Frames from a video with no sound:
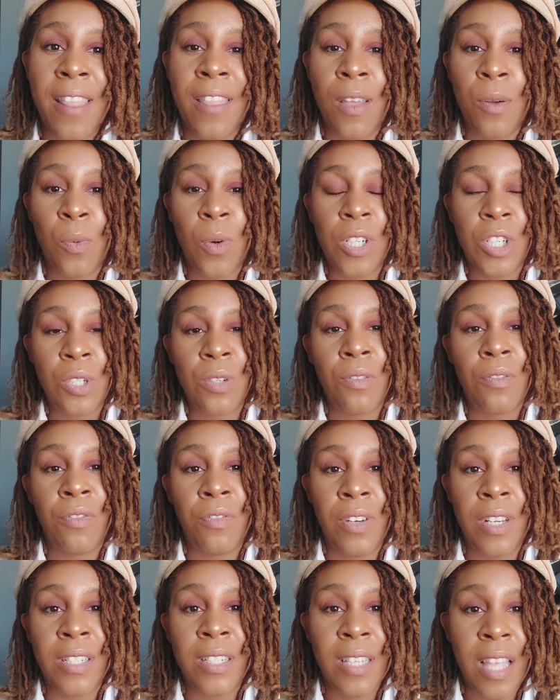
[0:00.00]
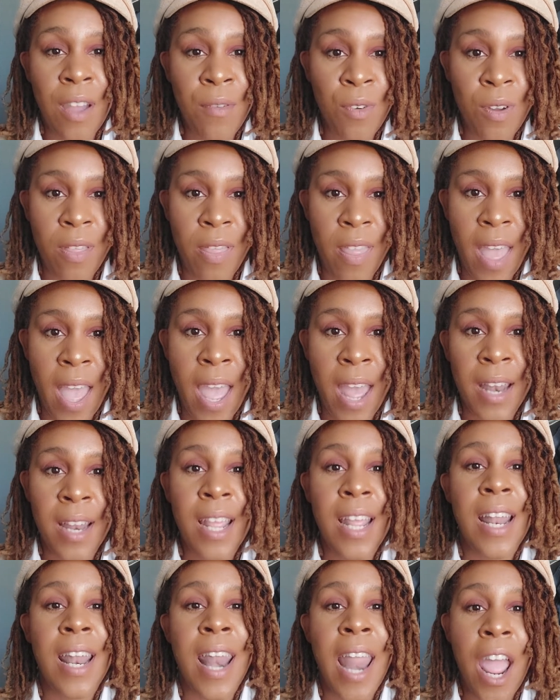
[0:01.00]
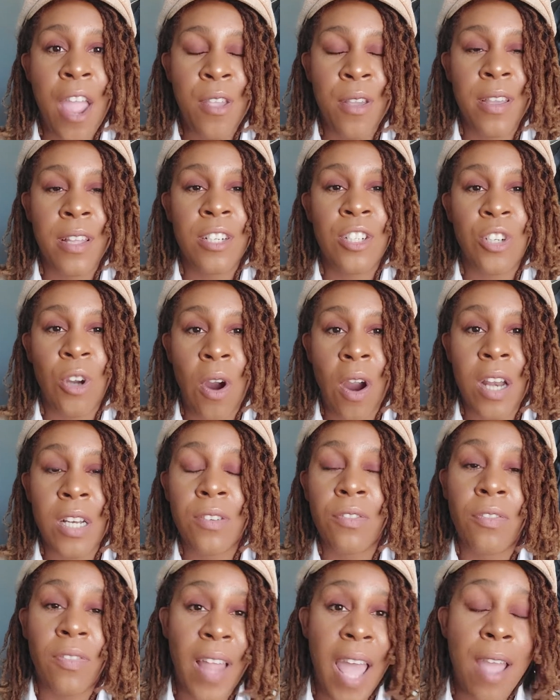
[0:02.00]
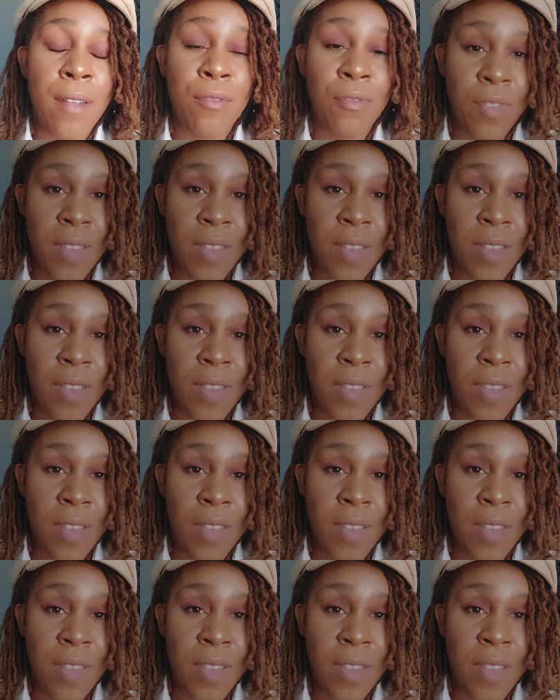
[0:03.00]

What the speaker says: And then once you've discovered that, now you can charge flat